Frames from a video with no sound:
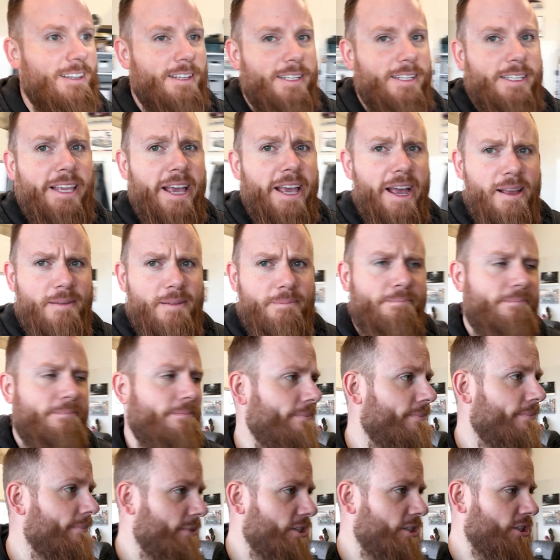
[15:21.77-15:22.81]
Yeah,
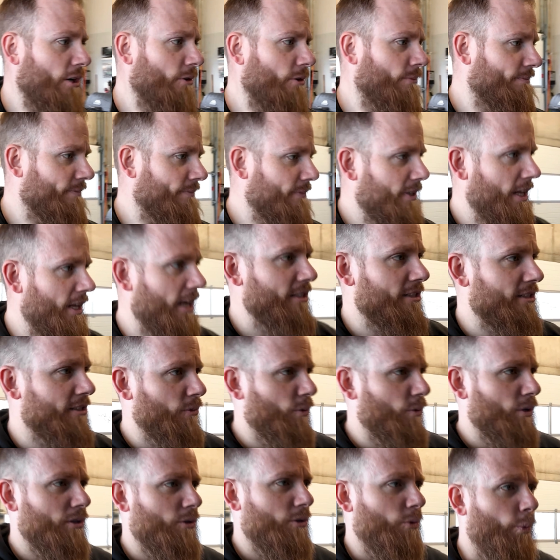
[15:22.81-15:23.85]
so that's
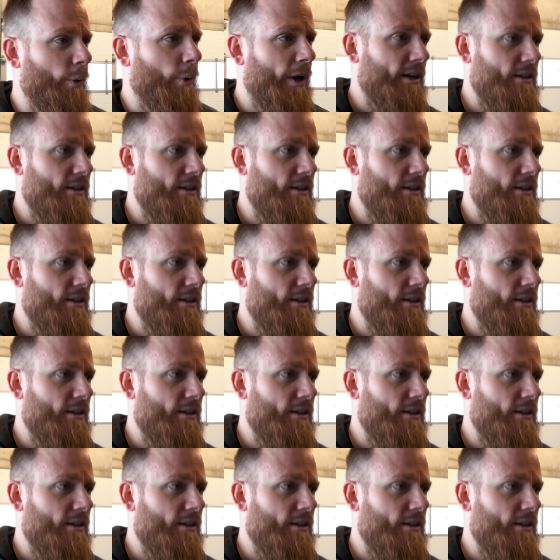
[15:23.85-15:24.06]
what we